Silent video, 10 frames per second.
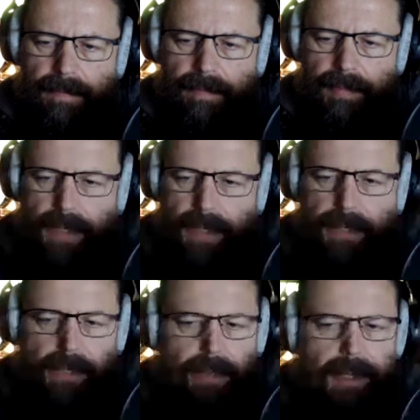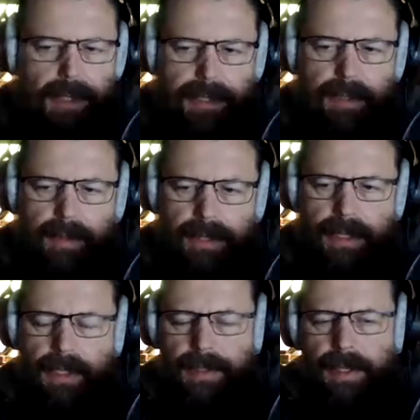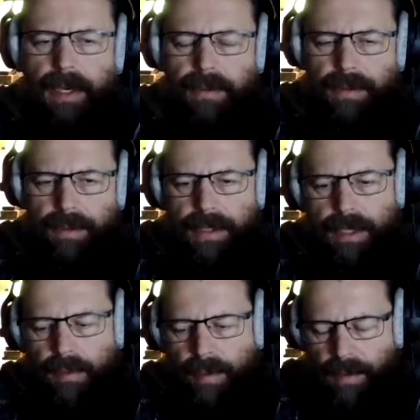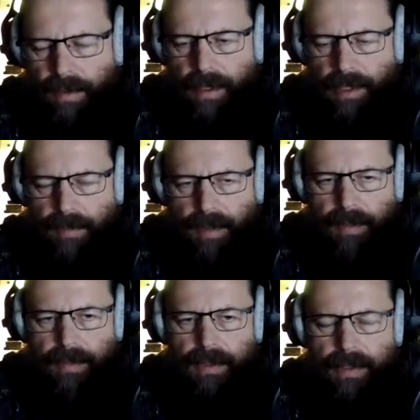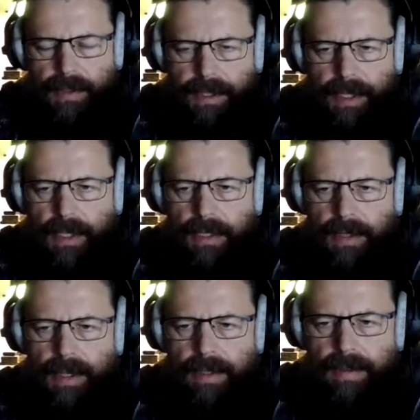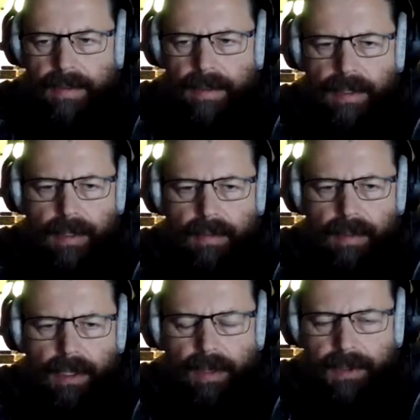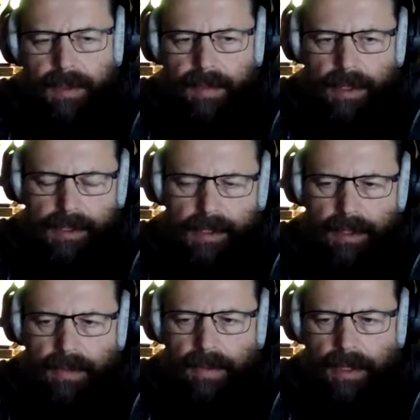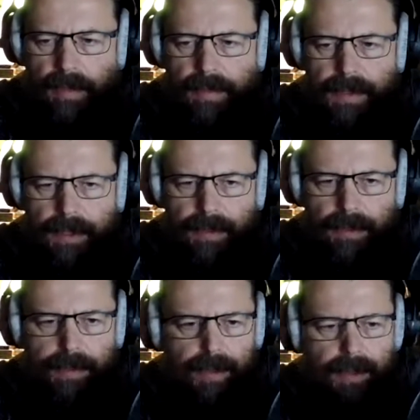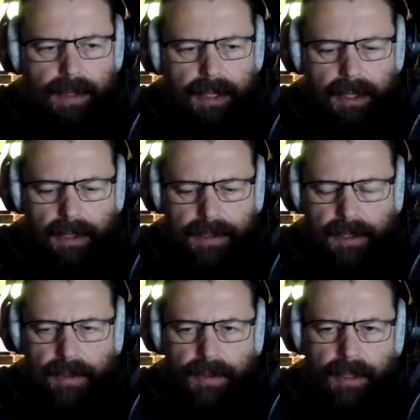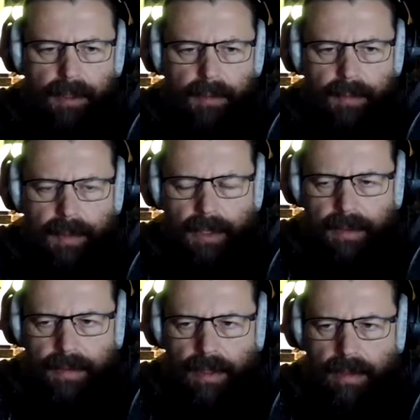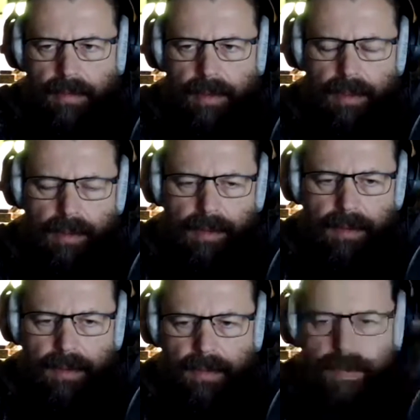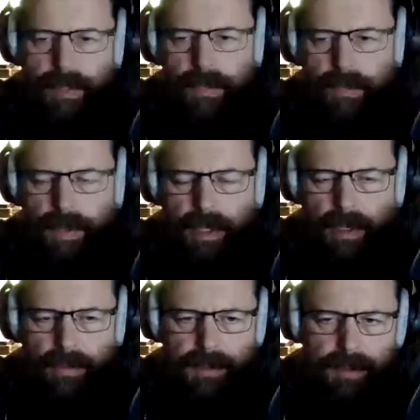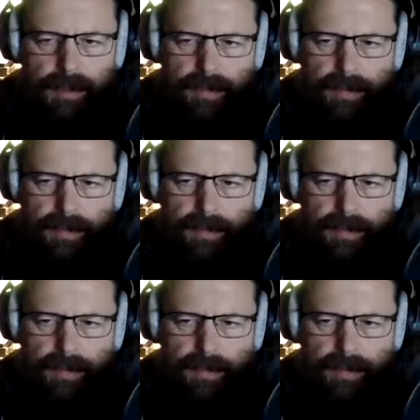Yeah, I know that's the mentality out there, and I've heard that people are saying that, well, housing prices are going up, so it's a good deal for me to have debt on my house.